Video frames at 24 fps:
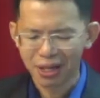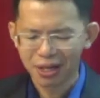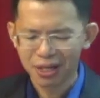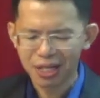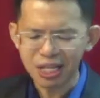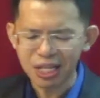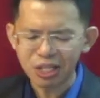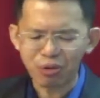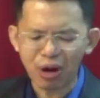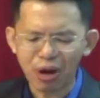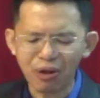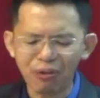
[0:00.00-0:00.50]

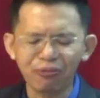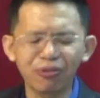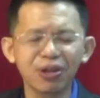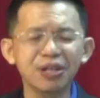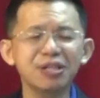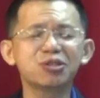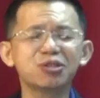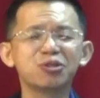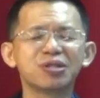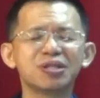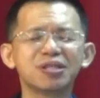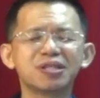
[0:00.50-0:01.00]
This
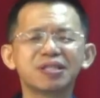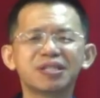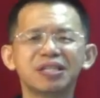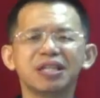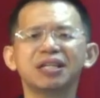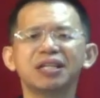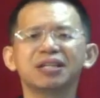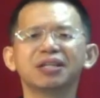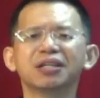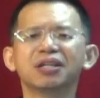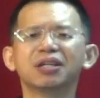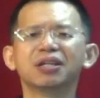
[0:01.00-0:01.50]
reference to
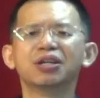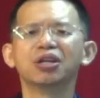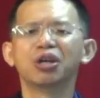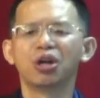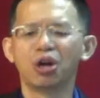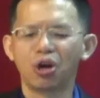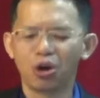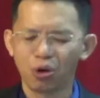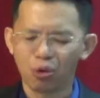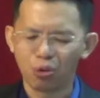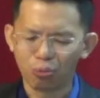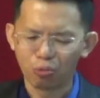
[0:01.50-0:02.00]
sit,
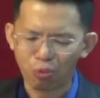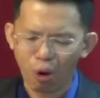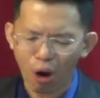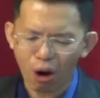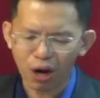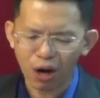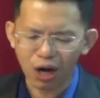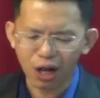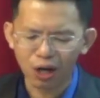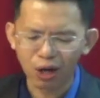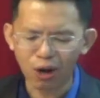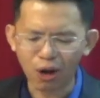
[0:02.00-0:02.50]

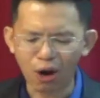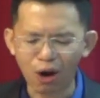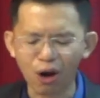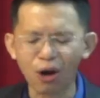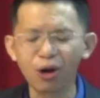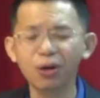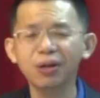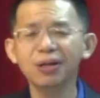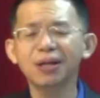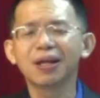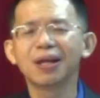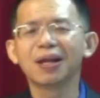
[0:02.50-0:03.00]
walk
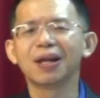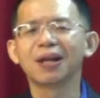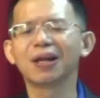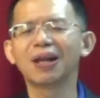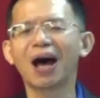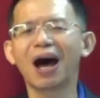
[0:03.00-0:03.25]
along,